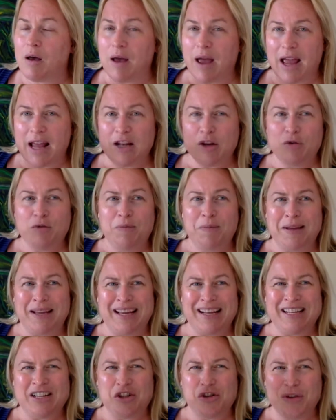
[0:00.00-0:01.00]
And you
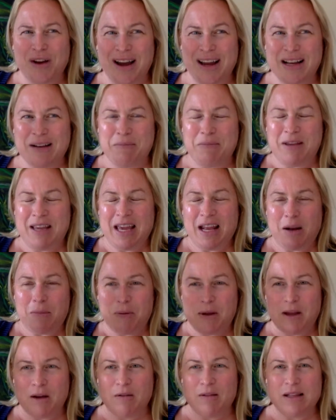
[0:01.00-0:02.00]
begin to try and get up
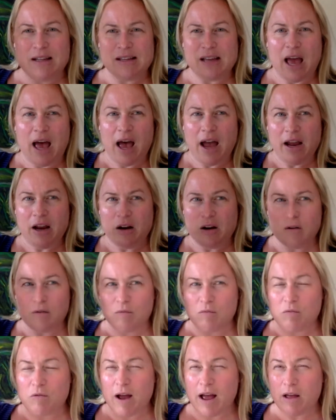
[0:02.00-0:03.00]
here in these higher
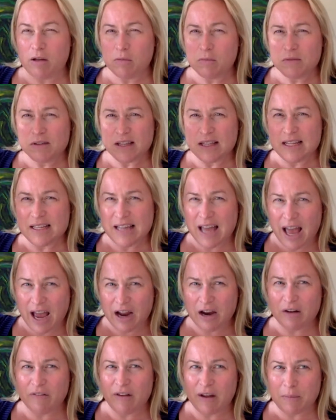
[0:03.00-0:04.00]
realms and these
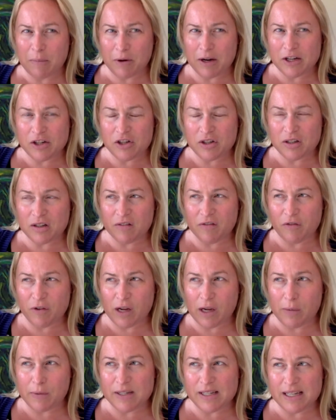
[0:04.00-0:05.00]
higher vibrations and
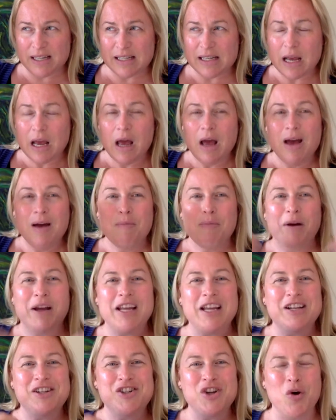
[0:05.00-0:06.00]
frequencies,
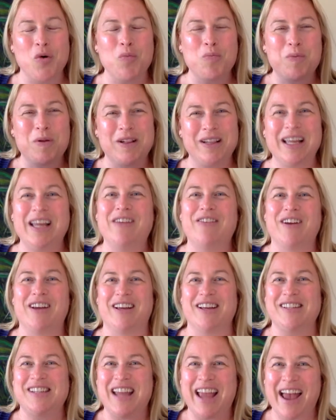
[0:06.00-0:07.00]
but you don't believe it
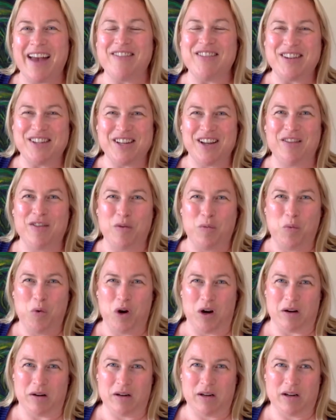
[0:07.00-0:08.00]
because you haven't done the
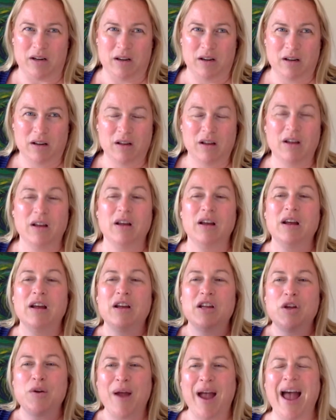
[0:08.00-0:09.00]
work.
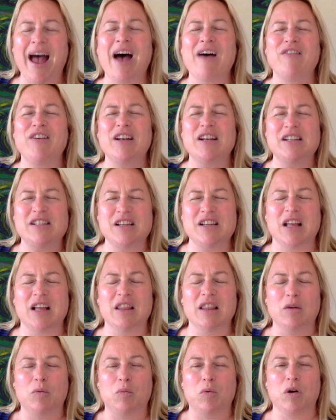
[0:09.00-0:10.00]
You haven't
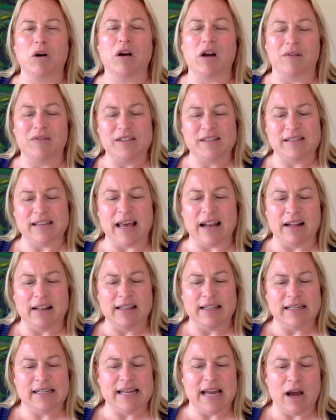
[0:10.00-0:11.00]
done the work of
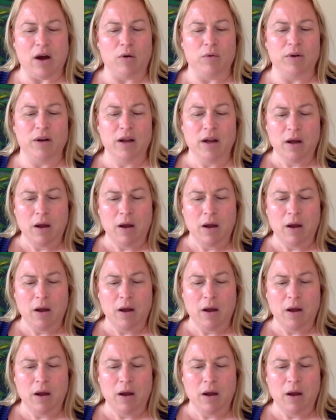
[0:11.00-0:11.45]
settling down